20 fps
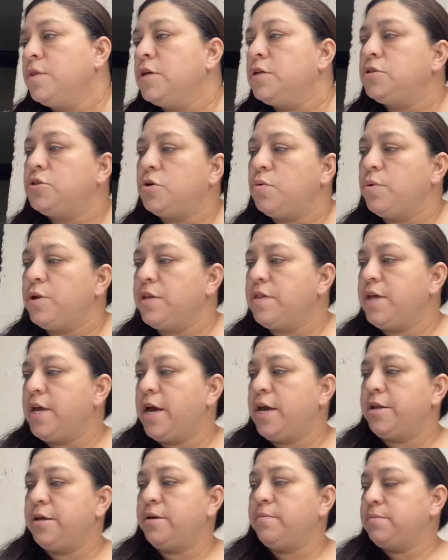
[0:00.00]
So one of the
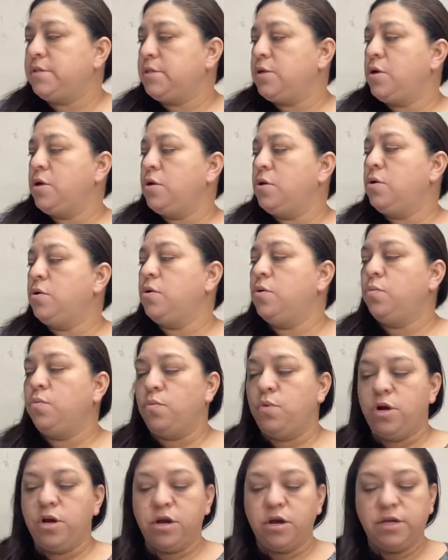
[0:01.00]
items
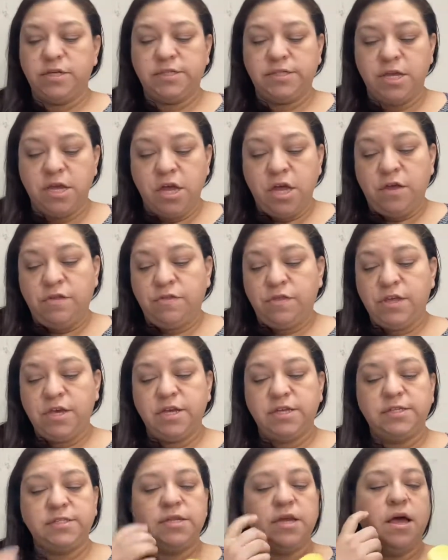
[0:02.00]
was
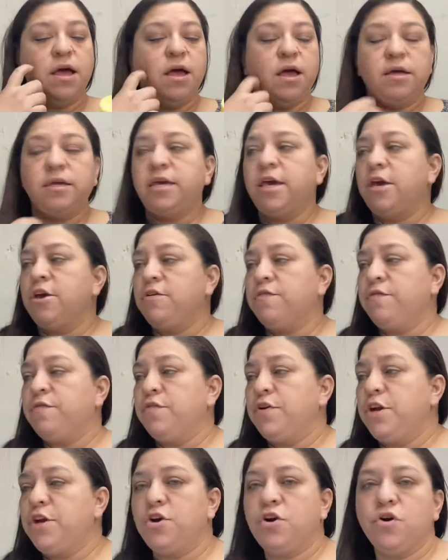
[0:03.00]
this
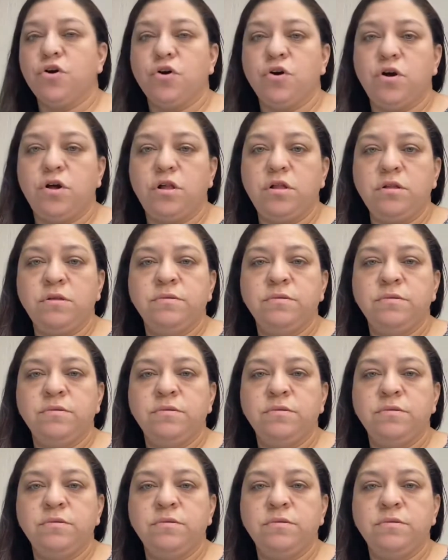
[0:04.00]
Carefree Curl